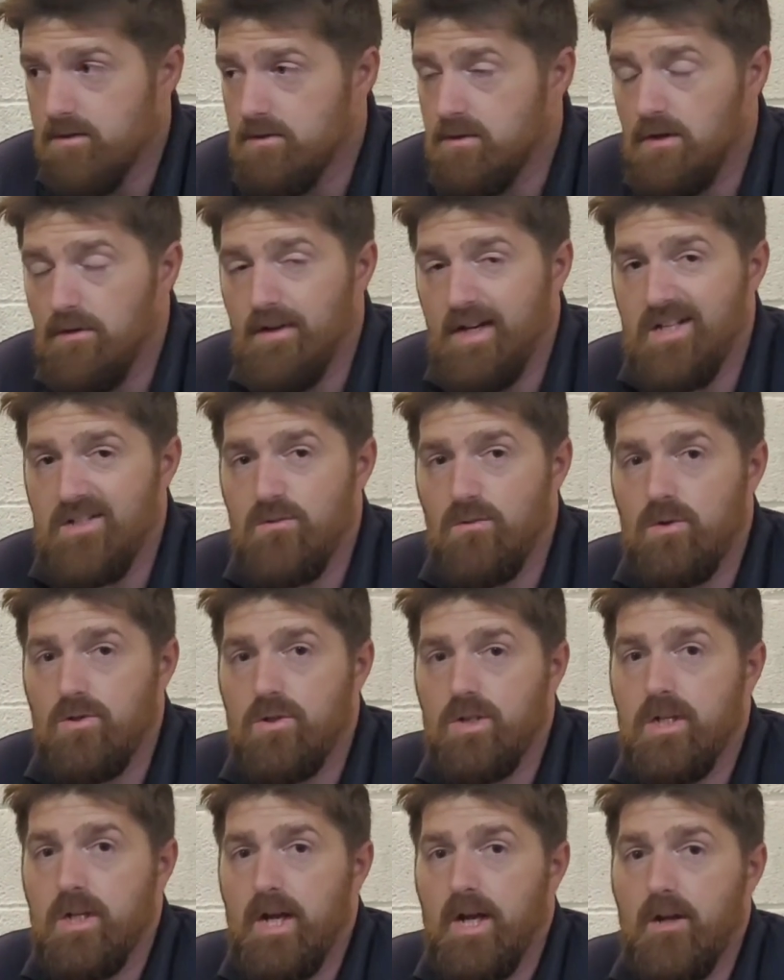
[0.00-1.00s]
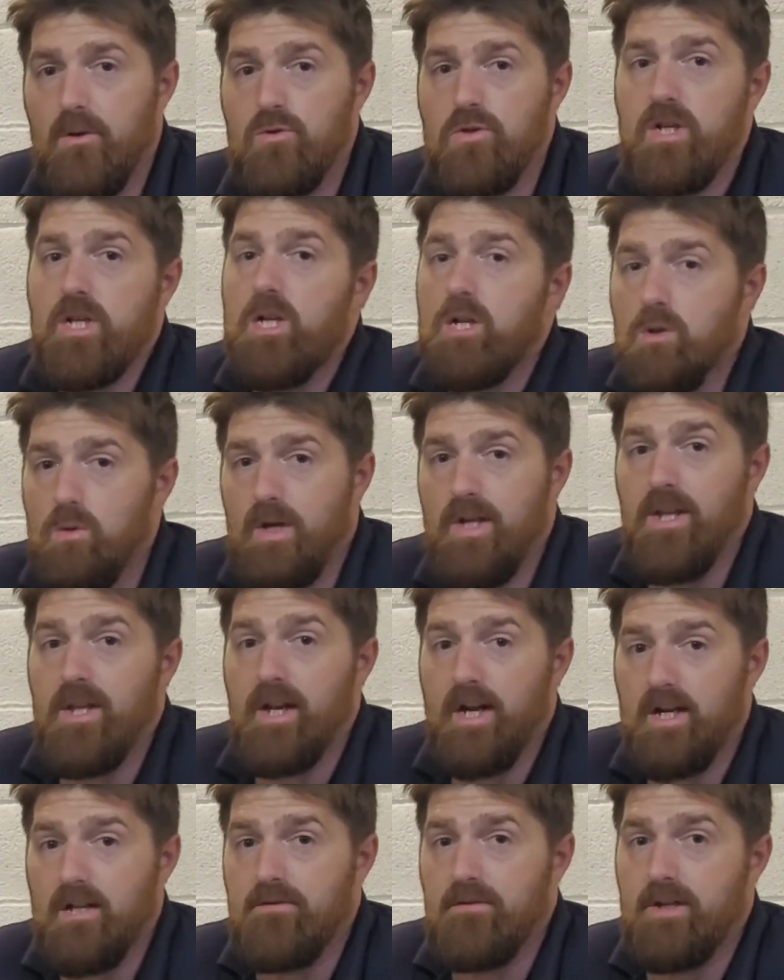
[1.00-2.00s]
So thanks for watching, and I'll see you in
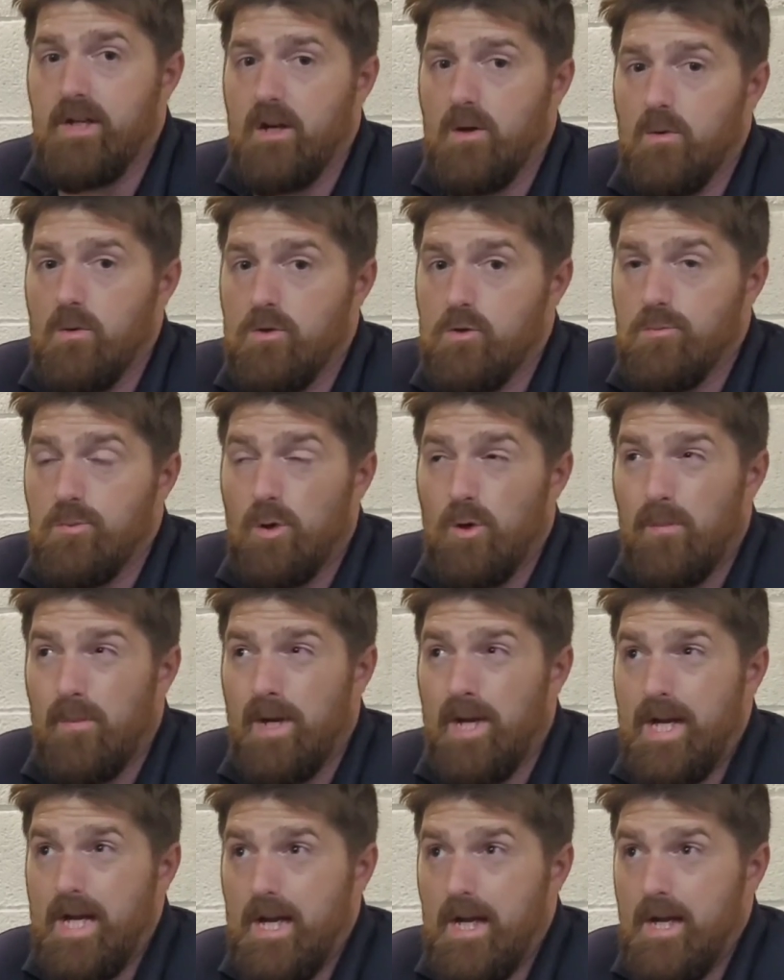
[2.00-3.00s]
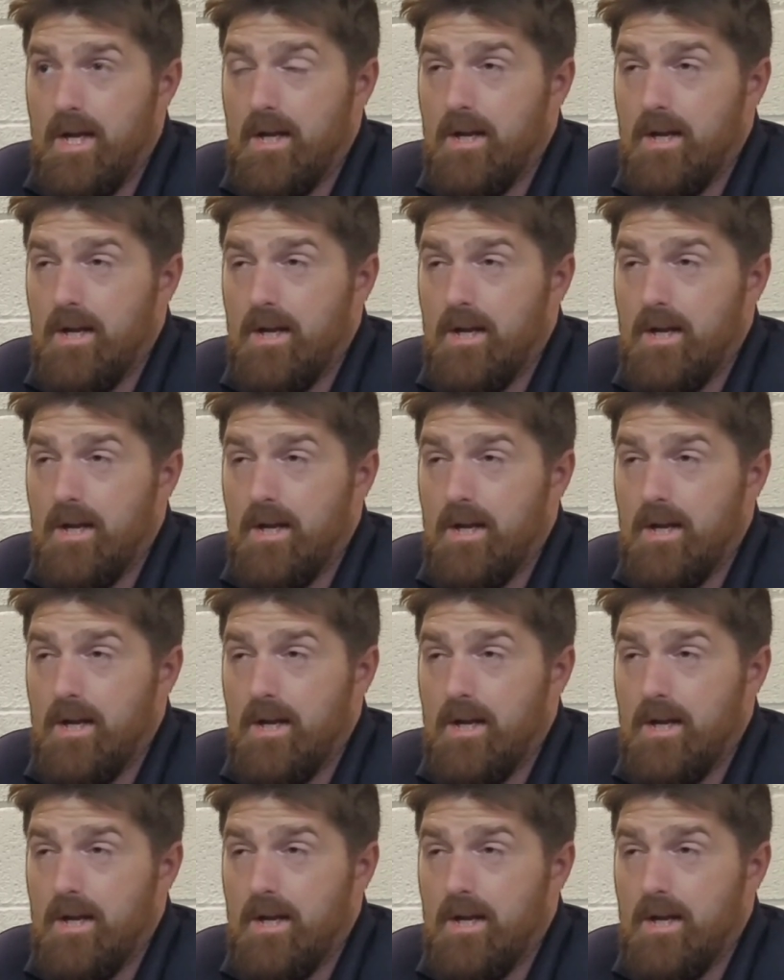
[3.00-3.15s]
the next video, which will probably be